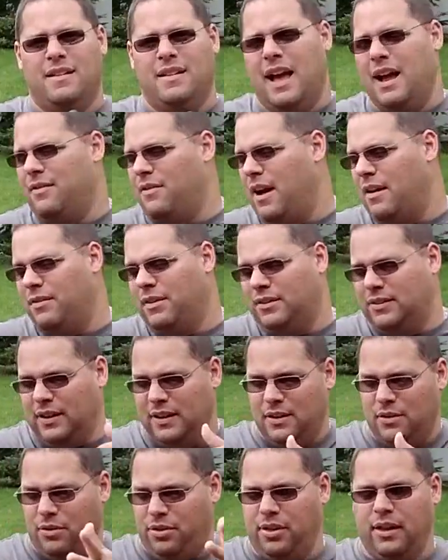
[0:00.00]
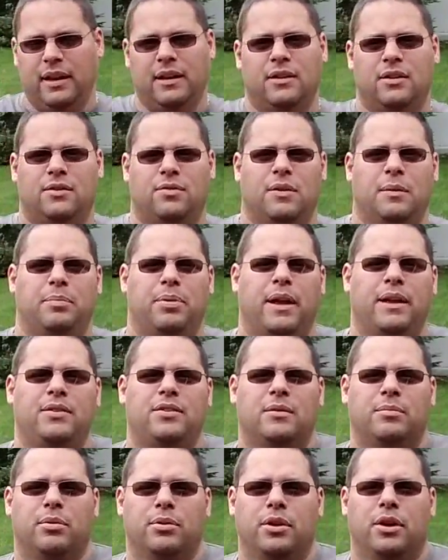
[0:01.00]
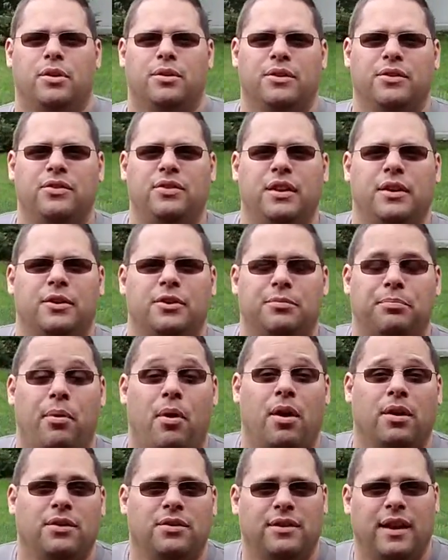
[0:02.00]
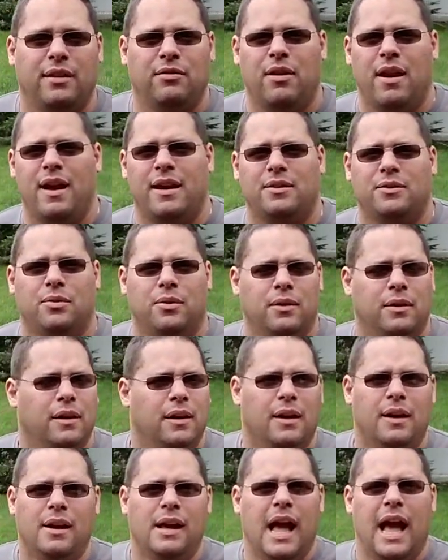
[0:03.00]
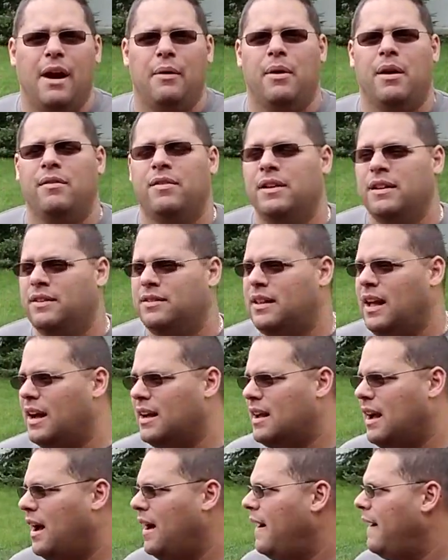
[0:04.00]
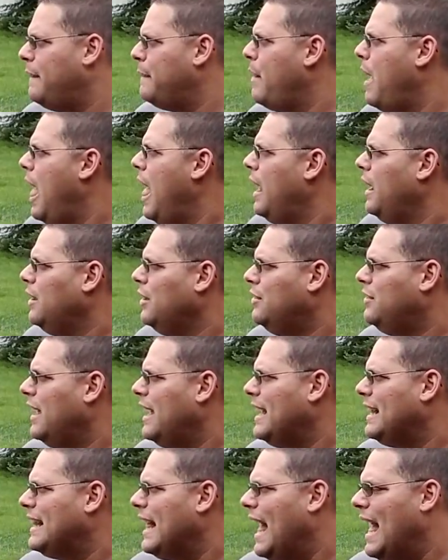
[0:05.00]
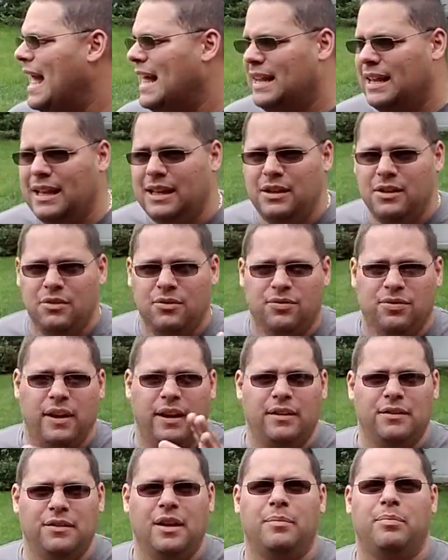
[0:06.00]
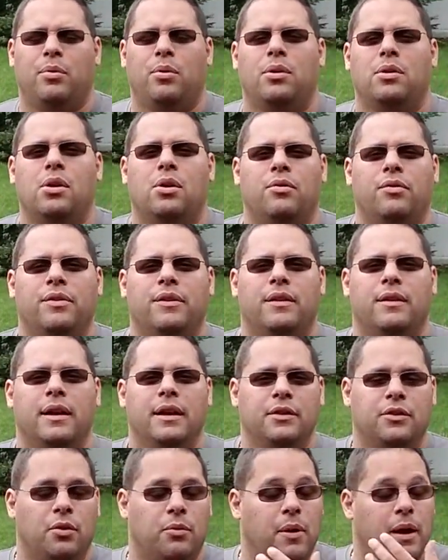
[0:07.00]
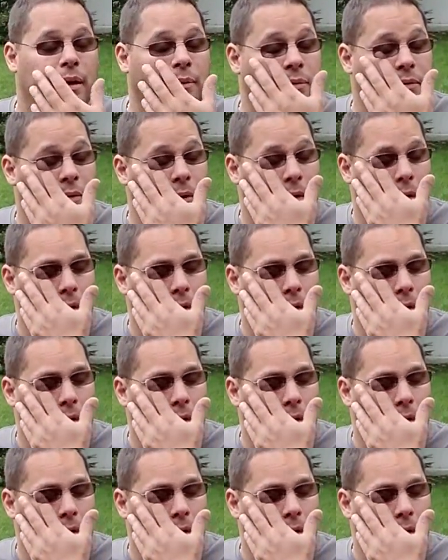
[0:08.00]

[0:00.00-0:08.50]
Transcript: Every single thing is replaceable. You go to Sears Parts Direct or however it is.com. You take that and you flare and dip all over the interwebs.